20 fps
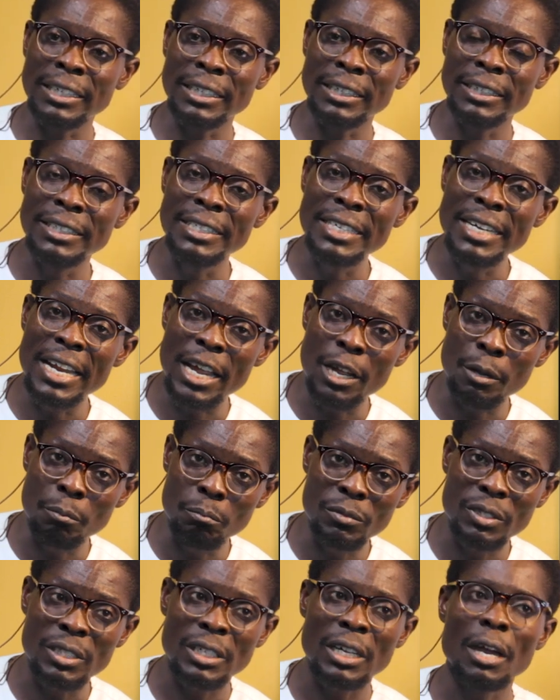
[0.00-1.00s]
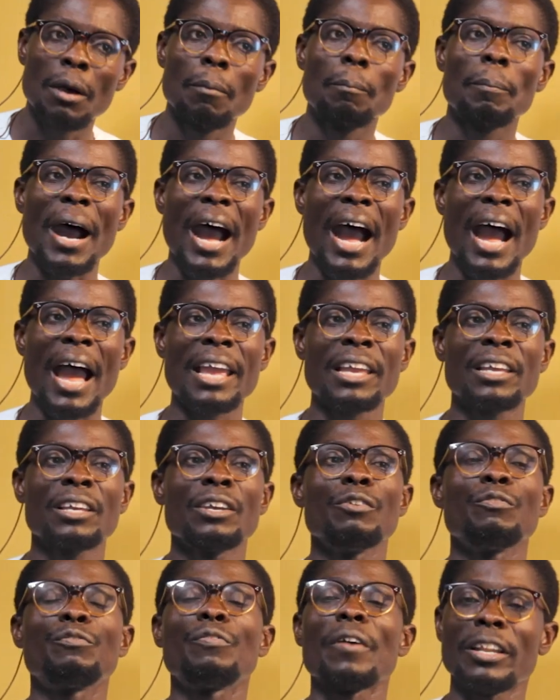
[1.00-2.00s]
named
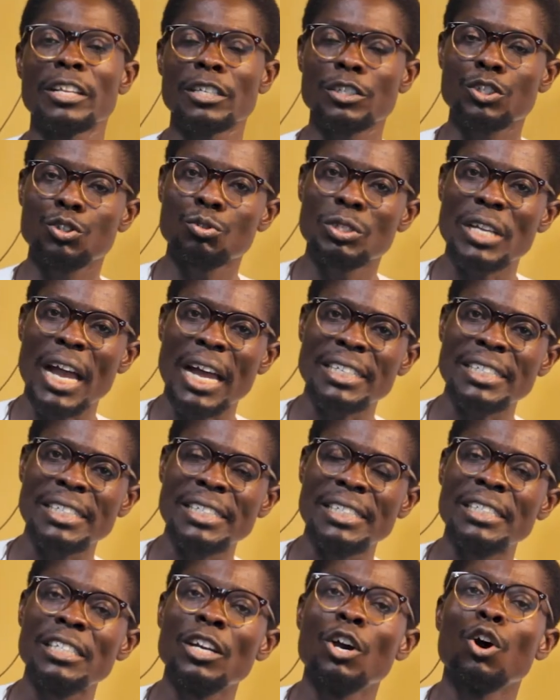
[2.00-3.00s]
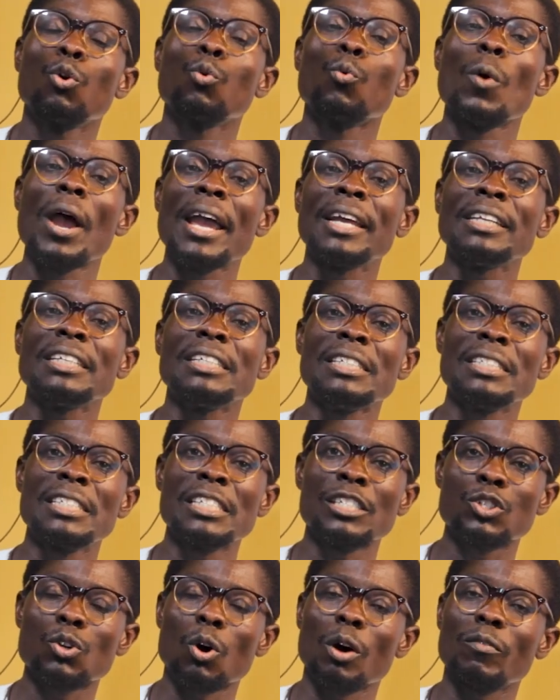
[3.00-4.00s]
by Felix Dujardin when he
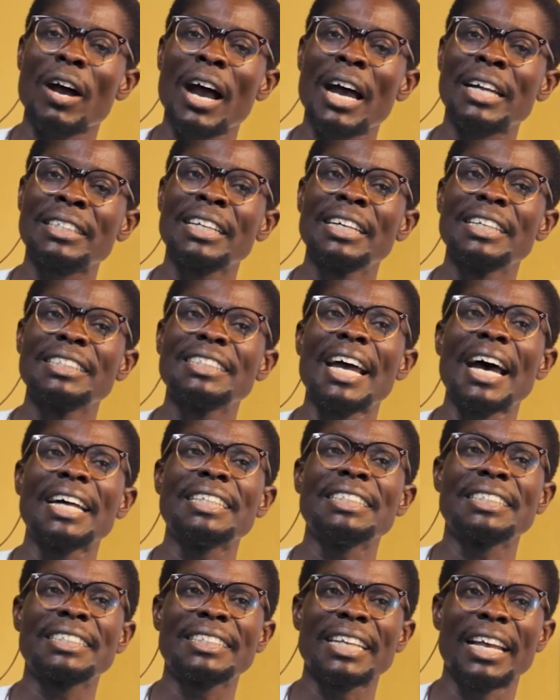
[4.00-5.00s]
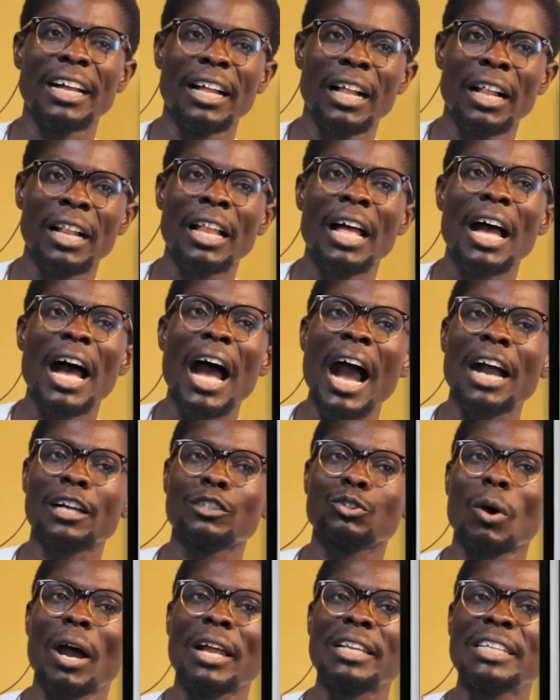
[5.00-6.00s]
discovered that the cell
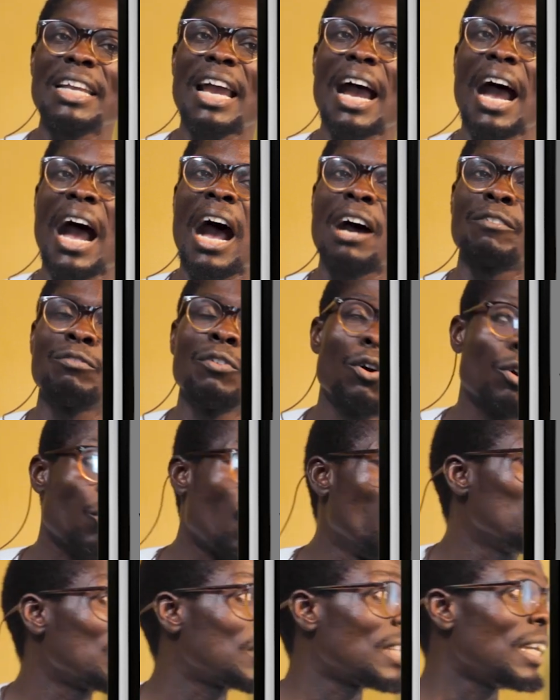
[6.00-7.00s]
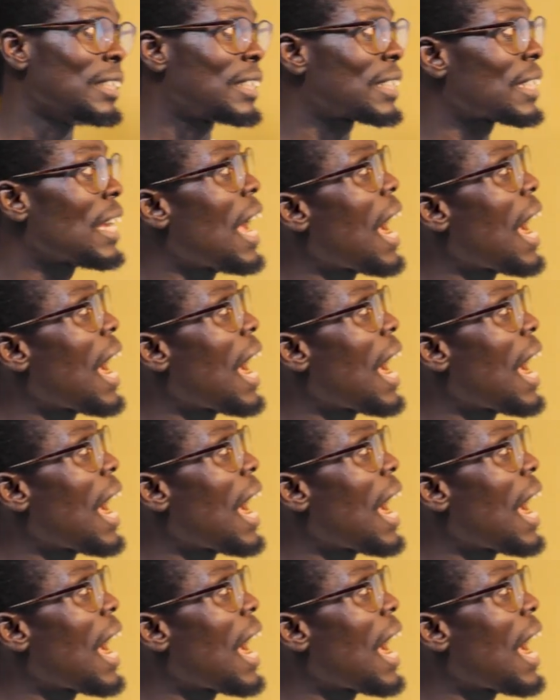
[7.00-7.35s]
actually have content,